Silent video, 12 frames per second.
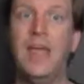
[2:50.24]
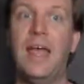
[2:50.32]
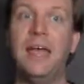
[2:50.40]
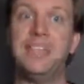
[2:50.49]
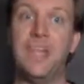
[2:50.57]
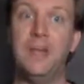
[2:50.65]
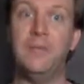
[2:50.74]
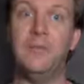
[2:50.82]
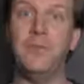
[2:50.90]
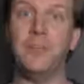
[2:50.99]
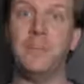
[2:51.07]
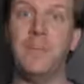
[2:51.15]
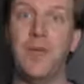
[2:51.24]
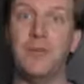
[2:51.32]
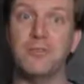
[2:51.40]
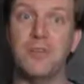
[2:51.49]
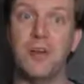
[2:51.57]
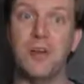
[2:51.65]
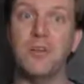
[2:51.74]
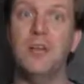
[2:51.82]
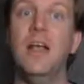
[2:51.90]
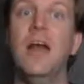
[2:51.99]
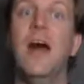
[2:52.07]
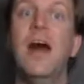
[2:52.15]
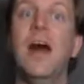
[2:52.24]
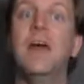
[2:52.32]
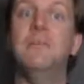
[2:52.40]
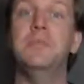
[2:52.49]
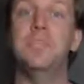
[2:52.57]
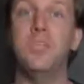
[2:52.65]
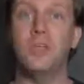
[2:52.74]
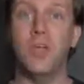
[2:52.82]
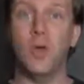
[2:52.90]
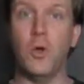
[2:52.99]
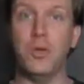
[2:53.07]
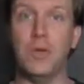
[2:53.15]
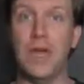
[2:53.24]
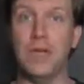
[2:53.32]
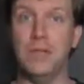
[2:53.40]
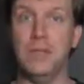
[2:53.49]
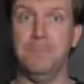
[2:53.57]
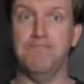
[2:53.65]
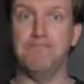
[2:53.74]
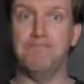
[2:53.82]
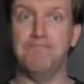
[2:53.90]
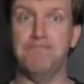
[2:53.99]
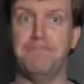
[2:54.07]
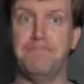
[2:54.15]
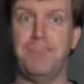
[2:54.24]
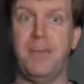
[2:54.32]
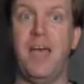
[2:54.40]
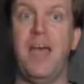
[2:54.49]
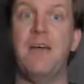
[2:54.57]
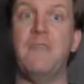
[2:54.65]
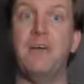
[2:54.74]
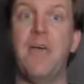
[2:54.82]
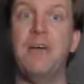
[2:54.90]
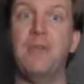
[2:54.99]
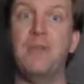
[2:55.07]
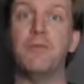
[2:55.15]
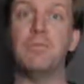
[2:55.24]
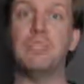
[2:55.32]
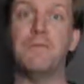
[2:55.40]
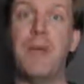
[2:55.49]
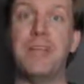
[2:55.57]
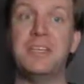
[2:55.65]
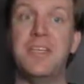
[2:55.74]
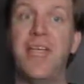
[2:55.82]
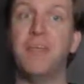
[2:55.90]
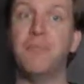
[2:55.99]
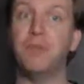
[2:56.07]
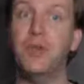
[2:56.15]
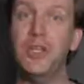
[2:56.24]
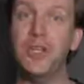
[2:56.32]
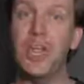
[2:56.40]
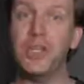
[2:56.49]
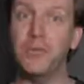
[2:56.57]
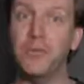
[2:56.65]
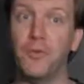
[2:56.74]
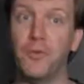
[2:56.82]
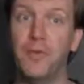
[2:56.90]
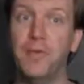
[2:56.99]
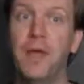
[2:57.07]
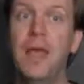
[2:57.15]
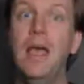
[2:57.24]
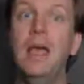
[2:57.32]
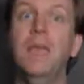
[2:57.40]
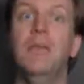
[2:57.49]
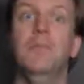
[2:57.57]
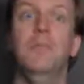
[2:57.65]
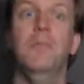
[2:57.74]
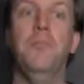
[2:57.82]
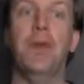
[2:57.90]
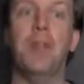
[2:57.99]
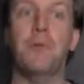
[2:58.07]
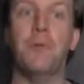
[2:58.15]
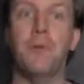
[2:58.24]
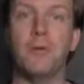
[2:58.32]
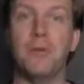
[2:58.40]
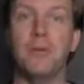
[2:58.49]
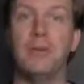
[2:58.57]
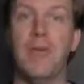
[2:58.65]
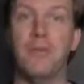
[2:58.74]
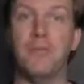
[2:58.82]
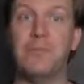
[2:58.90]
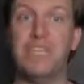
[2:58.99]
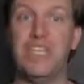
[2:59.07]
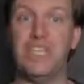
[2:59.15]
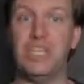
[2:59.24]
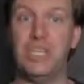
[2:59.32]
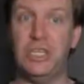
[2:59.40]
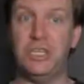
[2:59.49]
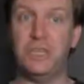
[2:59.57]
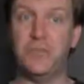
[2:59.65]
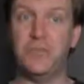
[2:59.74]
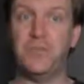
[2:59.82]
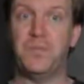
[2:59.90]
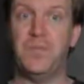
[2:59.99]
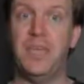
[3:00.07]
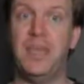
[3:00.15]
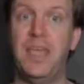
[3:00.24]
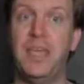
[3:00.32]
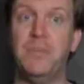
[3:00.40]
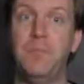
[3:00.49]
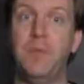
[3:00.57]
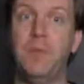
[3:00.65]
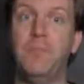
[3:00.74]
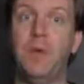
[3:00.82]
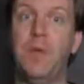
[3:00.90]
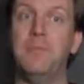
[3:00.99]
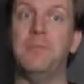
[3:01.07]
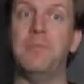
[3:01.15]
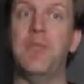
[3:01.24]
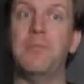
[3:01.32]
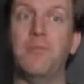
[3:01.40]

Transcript: As helpful as spiders are, I'm still not going to cuddle them. I have a healthy respect and appreciation for them, but I prefer to do that from a distance. They can build their webs and